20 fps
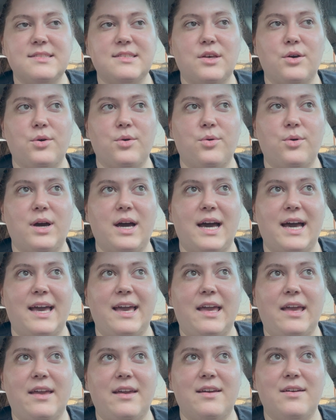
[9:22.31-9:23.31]
So
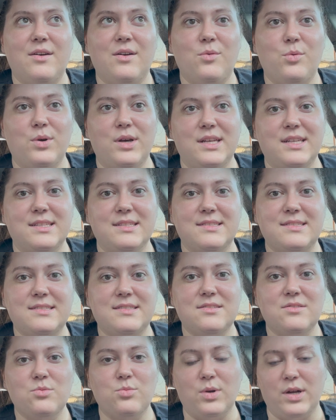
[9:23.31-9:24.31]
I
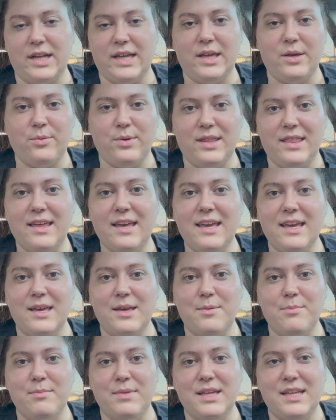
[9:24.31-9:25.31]
was working with
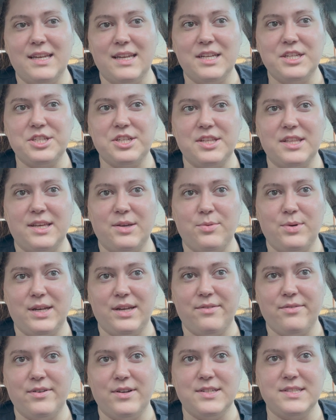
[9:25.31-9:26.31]
him initially when
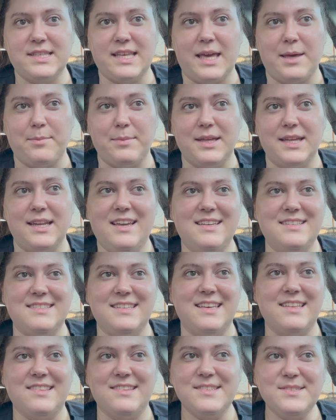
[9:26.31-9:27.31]
he first came in. He's
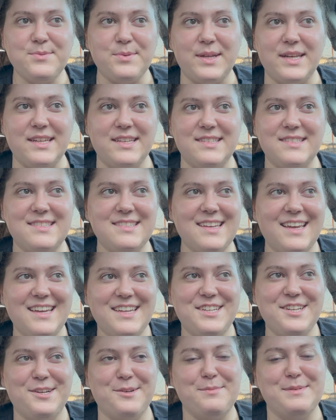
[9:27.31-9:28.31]
like the sweetest
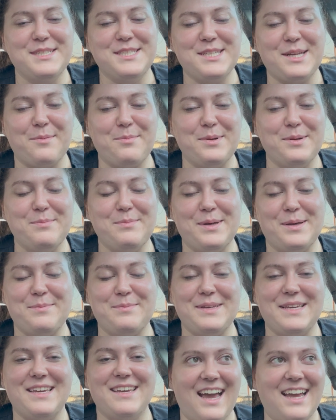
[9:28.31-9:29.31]
German Shepherd
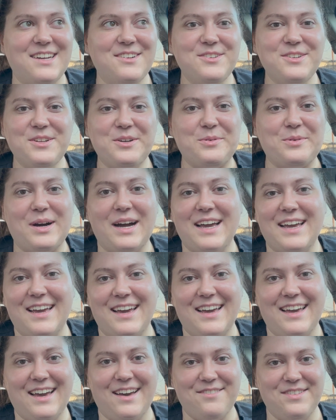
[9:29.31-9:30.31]
puppy. I don't know why
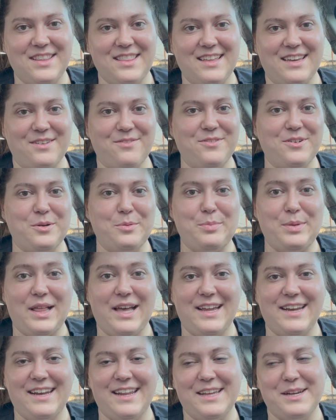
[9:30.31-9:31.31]
I have a thing for
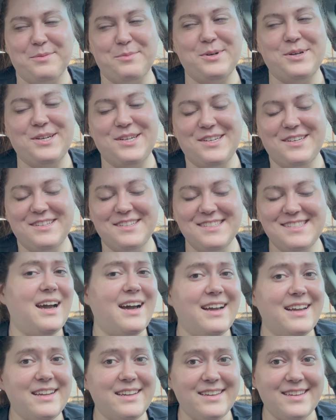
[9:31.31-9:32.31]
blind animals.
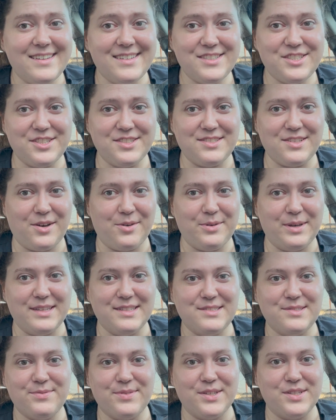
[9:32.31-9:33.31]
I just
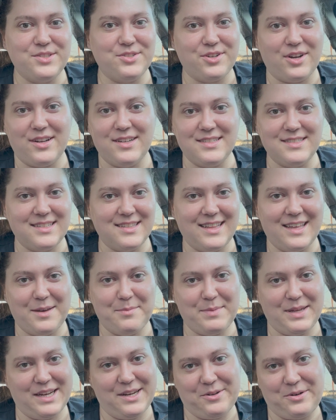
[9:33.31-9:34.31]
always feel drawn to
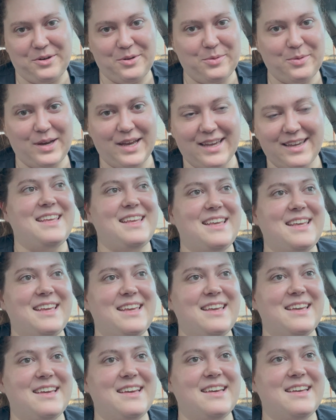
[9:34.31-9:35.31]
them. I don't know why.
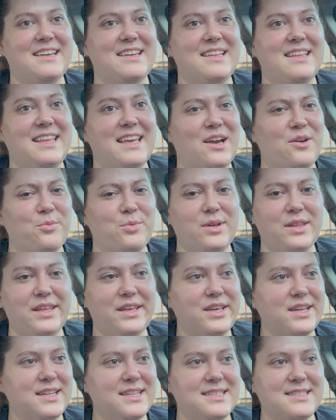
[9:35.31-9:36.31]
He, yeah,
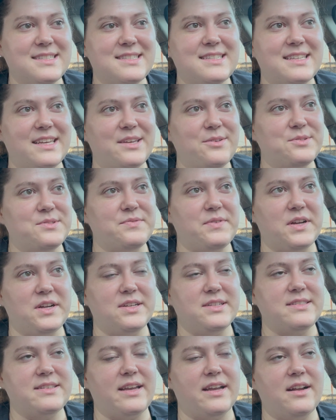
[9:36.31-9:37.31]
really couldn't see. He was
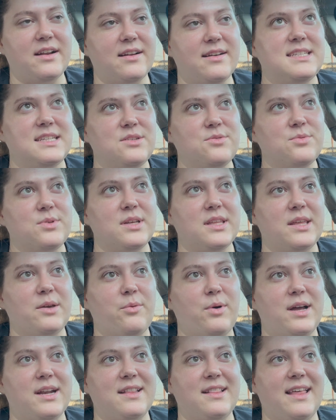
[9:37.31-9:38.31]
very scared. Didn't really
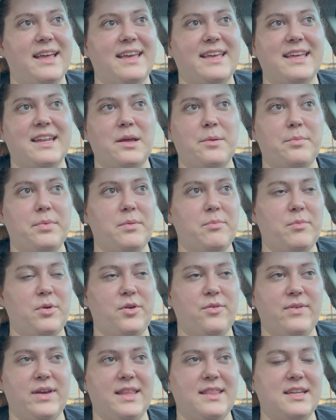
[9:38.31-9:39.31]
want to like get up and
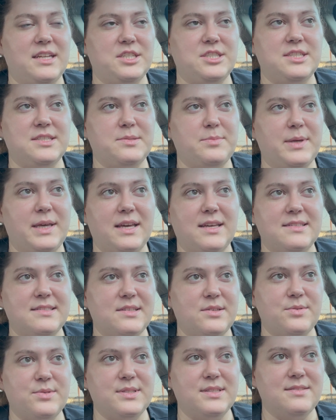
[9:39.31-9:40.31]
move, I think just because
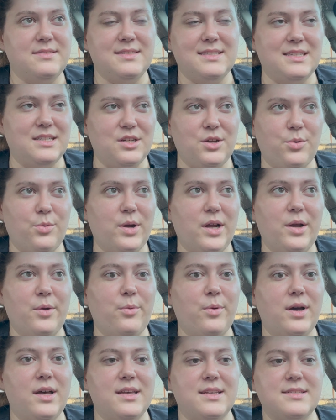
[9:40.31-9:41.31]
he didn't know where he
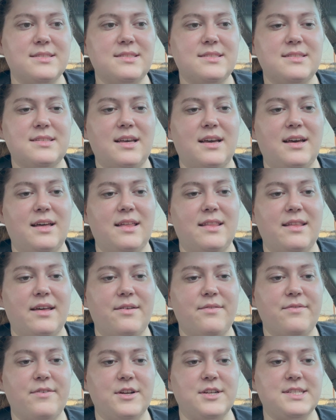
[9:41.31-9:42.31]
was
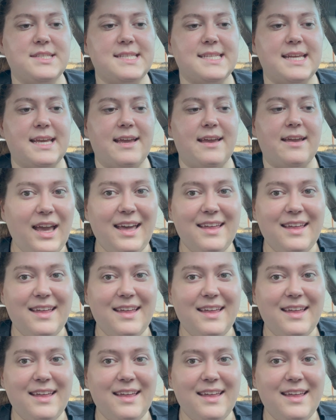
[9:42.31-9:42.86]
that first day.